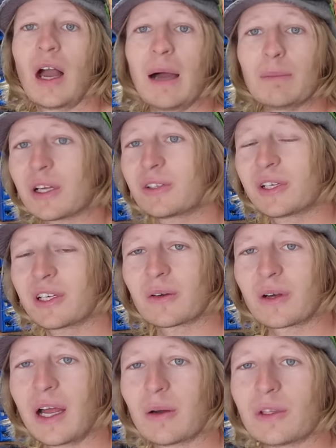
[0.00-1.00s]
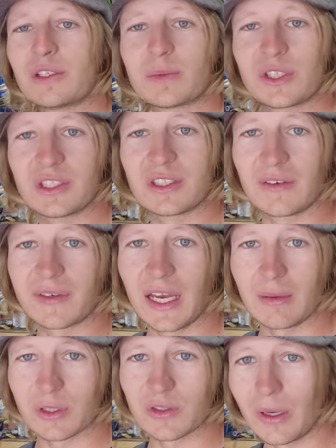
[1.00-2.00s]
I'm not tinkering around with these machines off
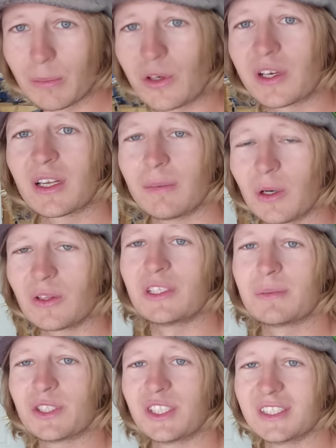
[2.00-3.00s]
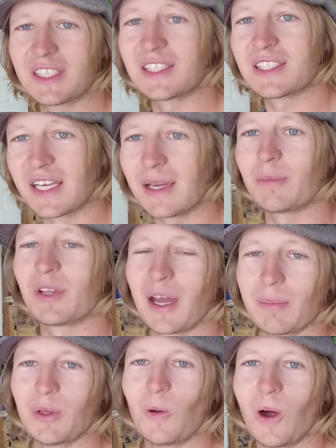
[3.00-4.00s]
camera, so I'm learning about these machines at the same
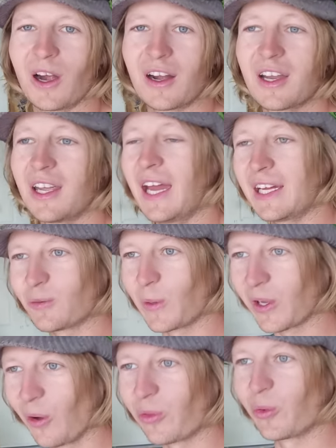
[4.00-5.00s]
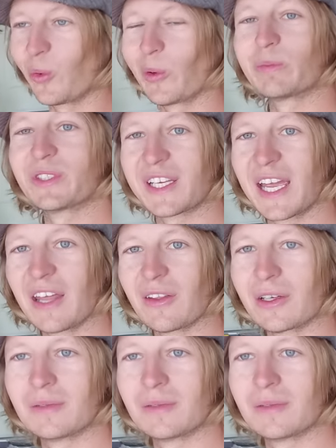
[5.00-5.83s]
time you are as we go through them together.